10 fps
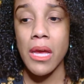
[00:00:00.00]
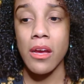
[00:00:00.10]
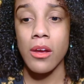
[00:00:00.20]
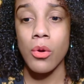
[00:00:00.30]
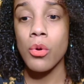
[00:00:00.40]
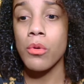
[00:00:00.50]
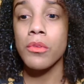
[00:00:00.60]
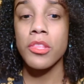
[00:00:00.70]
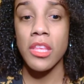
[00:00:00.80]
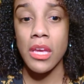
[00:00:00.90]
uh, whole
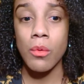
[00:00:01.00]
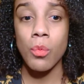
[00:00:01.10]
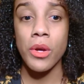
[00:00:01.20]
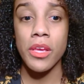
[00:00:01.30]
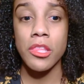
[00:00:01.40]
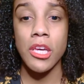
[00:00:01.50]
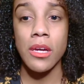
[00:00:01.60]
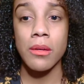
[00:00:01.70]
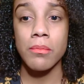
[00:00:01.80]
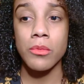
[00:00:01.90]
thing with
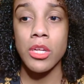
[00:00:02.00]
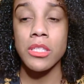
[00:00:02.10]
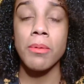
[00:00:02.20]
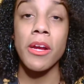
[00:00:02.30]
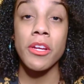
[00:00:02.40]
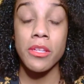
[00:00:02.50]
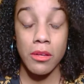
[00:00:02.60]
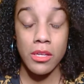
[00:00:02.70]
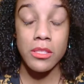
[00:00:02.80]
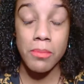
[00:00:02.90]
um, conspiring
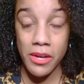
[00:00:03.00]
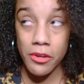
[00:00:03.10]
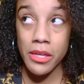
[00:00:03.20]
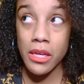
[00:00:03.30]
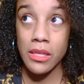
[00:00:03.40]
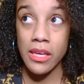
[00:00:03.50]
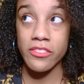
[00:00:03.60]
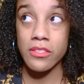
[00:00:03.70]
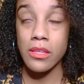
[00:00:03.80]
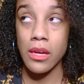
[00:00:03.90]
conspiring
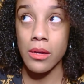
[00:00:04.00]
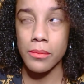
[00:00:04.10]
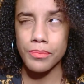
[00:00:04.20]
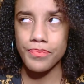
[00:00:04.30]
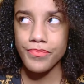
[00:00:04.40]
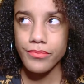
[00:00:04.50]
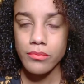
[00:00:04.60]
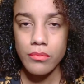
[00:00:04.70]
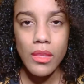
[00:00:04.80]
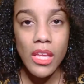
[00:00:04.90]
against um,
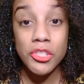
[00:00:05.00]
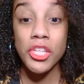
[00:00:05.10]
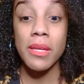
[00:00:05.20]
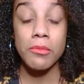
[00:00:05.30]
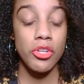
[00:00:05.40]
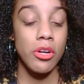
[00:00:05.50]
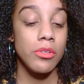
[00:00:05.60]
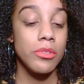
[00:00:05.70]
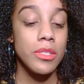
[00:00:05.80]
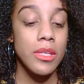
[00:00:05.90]
James
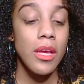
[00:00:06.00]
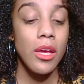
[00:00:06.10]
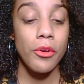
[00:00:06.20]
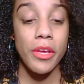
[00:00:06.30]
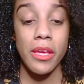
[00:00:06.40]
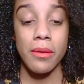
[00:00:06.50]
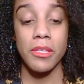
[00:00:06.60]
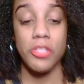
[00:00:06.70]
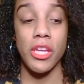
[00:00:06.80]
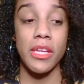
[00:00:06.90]
Charles, okay, him
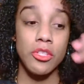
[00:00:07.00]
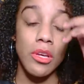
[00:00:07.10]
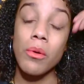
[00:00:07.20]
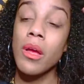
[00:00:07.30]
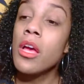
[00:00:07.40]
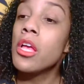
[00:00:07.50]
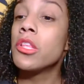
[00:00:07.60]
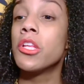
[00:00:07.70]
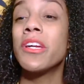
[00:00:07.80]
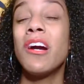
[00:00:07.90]
and Shane. So
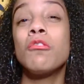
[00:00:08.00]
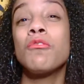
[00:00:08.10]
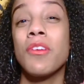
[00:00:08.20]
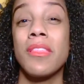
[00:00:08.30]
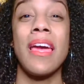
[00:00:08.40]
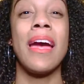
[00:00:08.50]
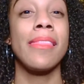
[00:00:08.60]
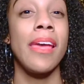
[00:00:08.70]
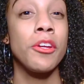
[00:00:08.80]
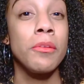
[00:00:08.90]
look out for
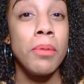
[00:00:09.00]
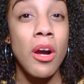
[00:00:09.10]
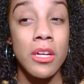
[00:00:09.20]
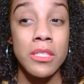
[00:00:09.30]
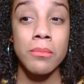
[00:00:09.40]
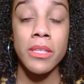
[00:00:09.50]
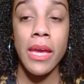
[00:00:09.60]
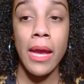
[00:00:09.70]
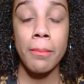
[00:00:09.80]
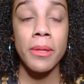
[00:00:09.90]
that. That could possibly
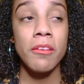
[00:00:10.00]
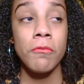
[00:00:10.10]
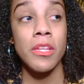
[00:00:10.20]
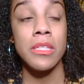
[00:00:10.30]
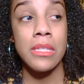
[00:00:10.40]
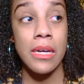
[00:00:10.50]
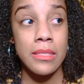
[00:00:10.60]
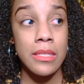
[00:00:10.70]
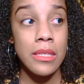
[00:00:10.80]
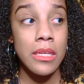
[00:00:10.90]
happen. If it
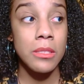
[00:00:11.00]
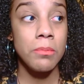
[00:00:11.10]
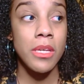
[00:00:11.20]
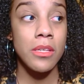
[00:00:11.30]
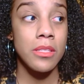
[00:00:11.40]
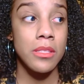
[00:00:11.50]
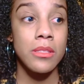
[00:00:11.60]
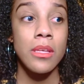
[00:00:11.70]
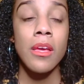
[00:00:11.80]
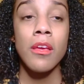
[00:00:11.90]
doesn't, it's because his